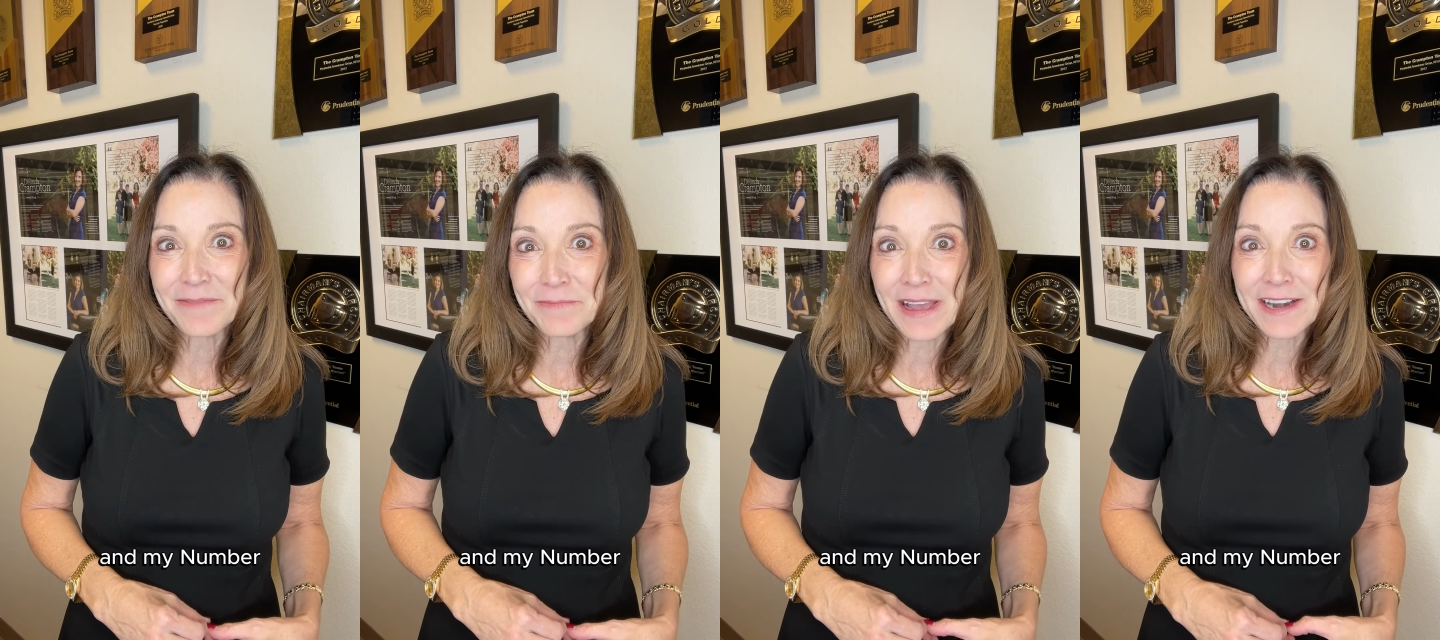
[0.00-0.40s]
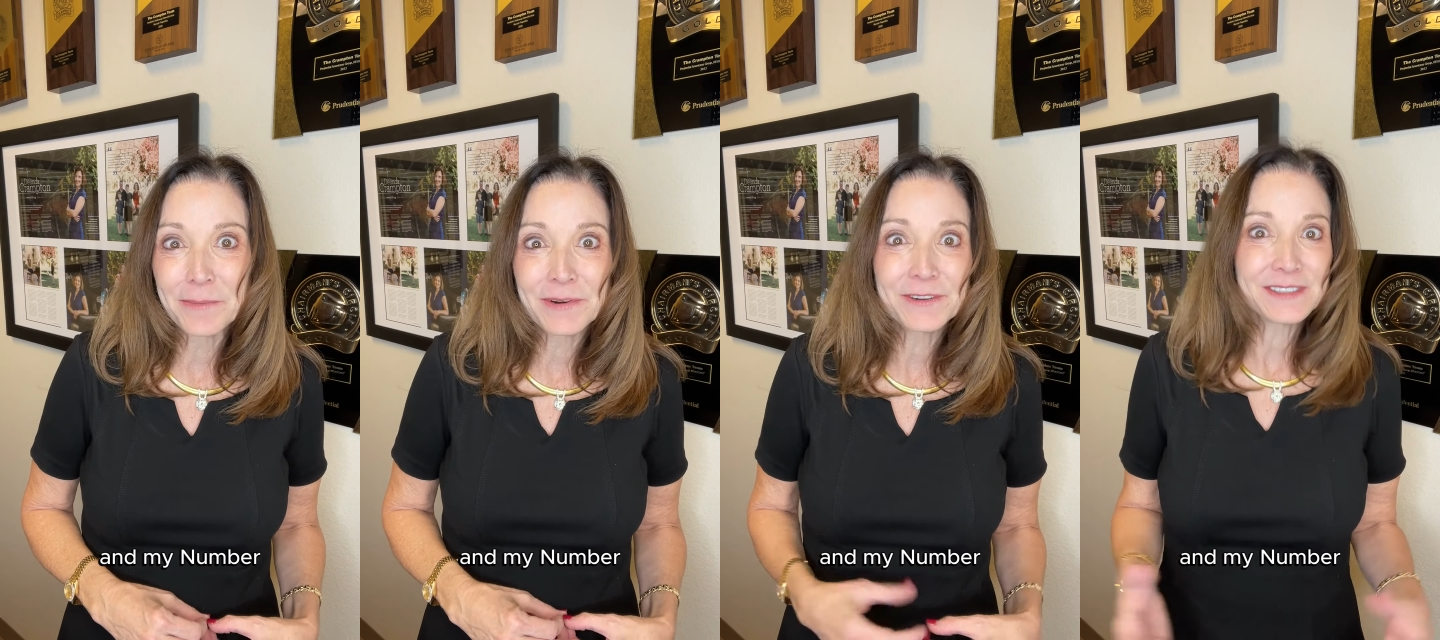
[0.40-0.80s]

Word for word: my number,